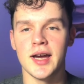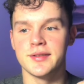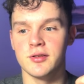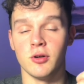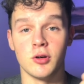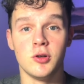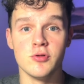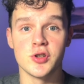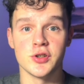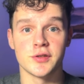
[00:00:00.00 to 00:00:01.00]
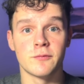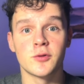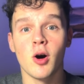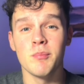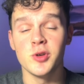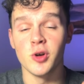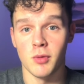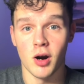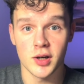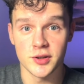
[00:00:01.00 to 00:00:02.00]
conclusions from your
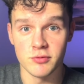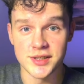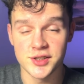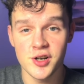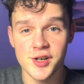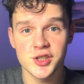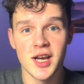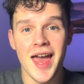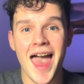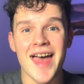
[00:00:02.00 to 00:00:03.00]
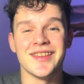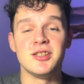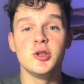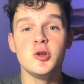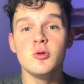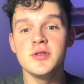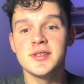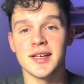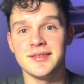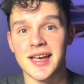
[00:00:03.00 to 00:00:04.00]
market research, and then use
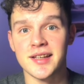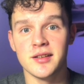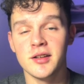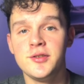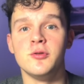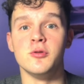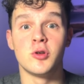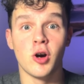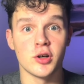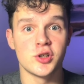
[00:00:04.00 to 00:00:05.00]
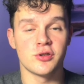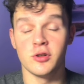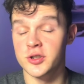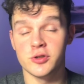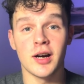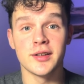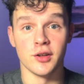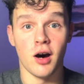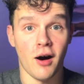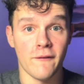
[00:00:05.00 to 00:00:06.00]
that data to construct
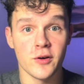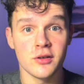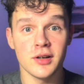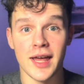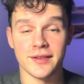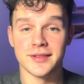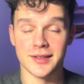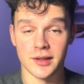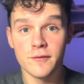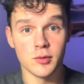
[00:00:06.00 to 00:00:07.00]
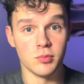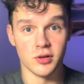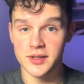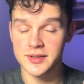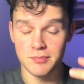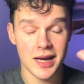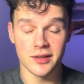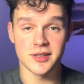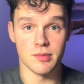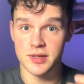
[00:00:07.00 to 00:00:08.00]
an offer and the deliverables,
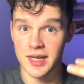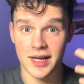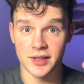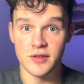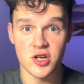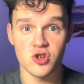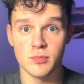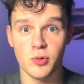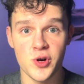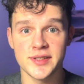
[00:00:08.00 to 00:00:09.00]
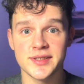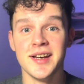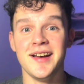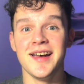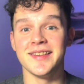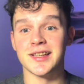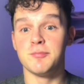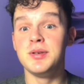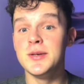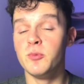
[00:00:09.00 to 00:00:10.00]
mechanisms, and activation points that
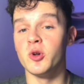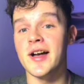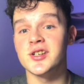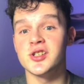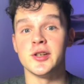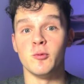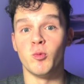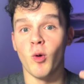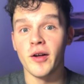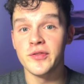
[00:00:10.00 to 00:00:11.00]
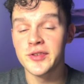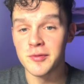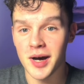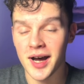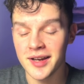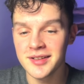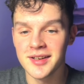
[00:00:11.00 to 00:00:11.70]
people actually want to buy.